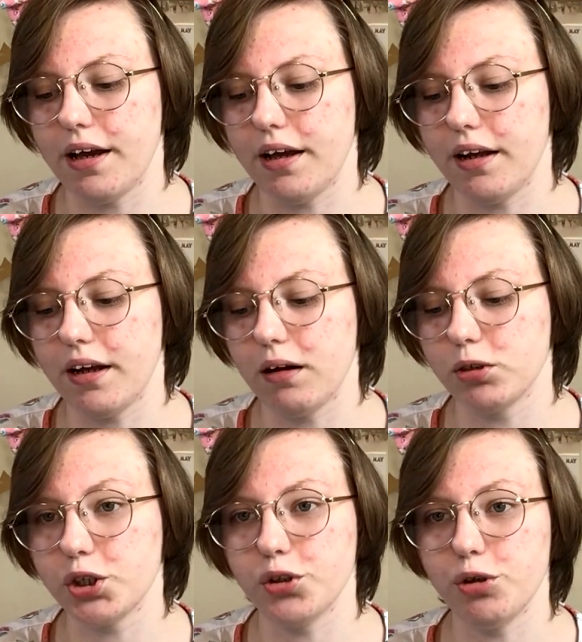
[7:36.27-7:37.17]

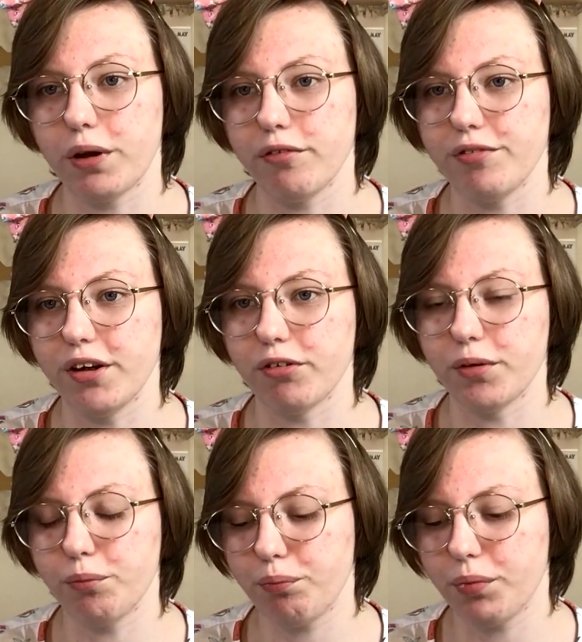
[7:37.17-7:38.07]
and I'll show you my
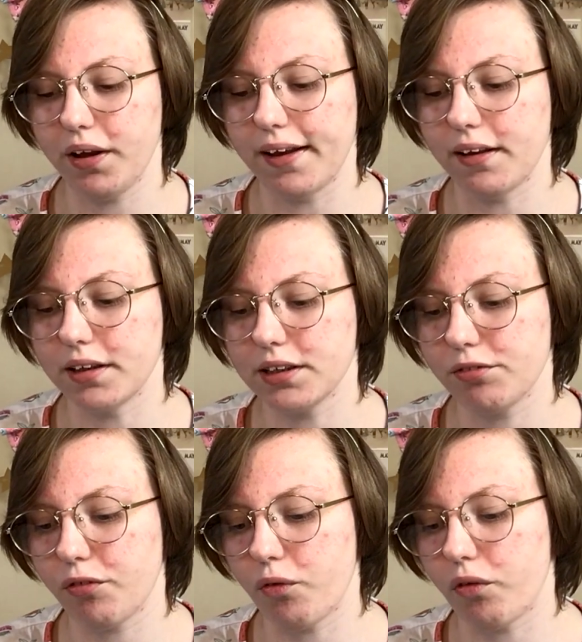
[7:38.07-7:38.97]
favorite
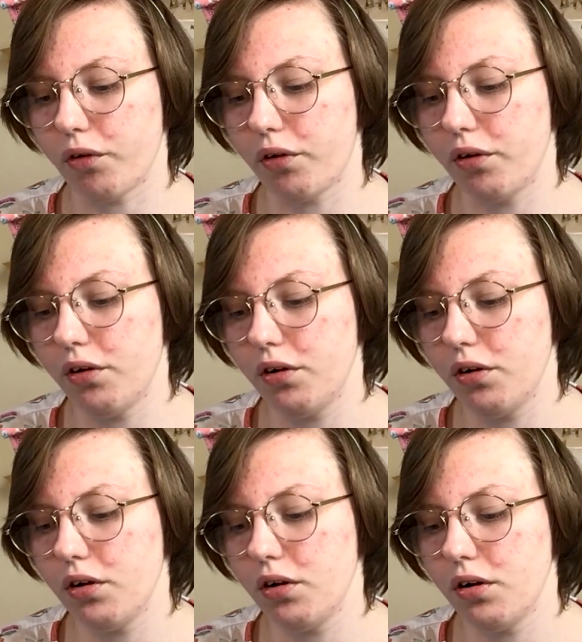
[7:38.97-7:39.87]
playlist for,
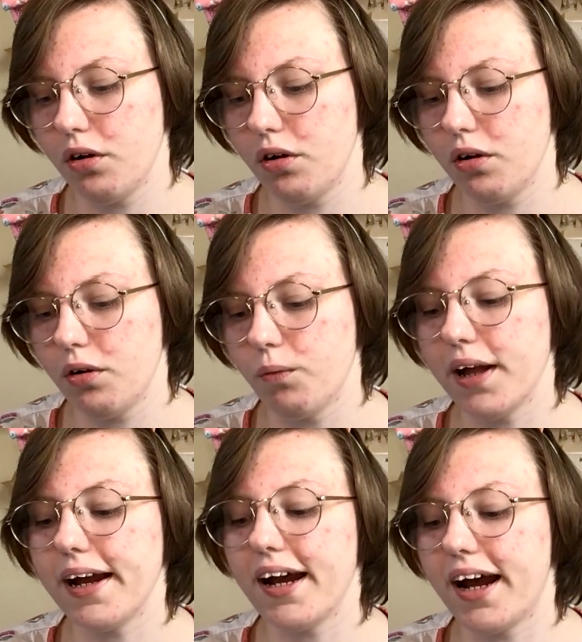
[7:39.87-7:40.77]

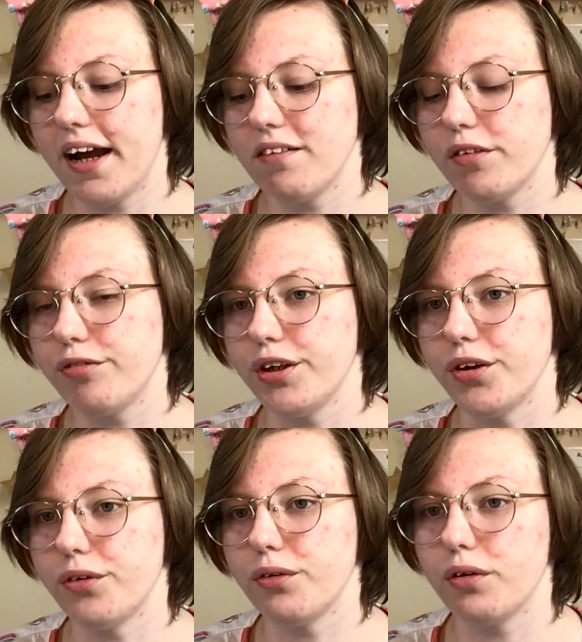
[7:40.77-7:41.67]
well, I have a
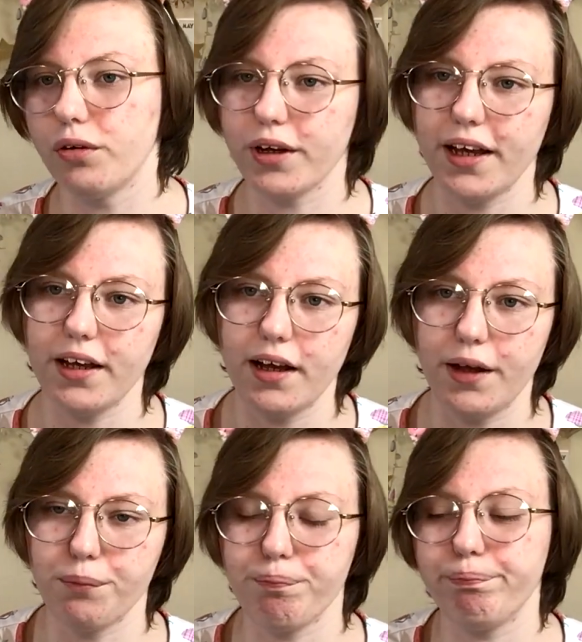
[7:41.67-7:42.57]
few,
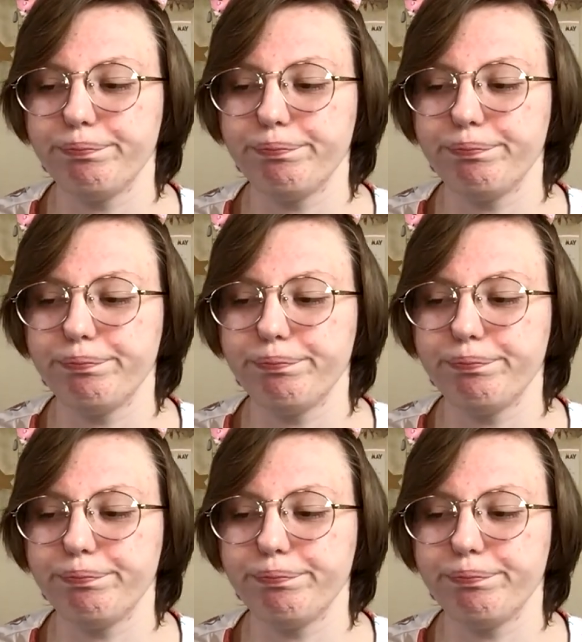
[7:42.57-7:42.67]
okay,